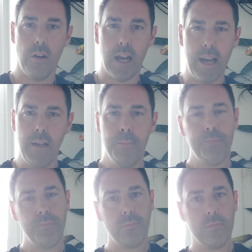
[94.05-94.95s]
Okay,
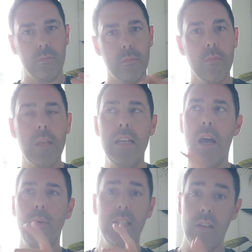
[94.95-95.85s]

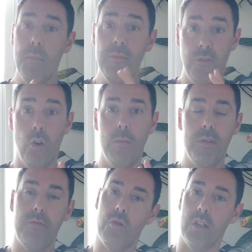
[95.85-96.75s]
now in some
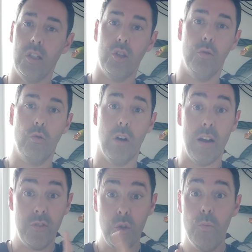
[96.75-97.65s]
forms of traditional
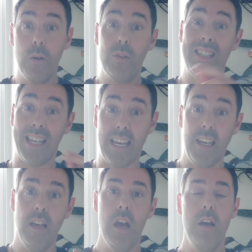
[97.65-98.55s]
craft, you will
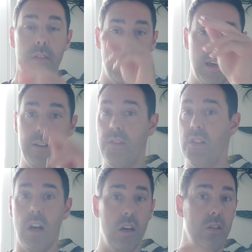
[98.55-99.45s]
see that they have
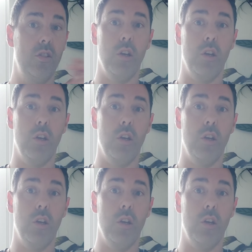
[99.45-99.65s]
stuck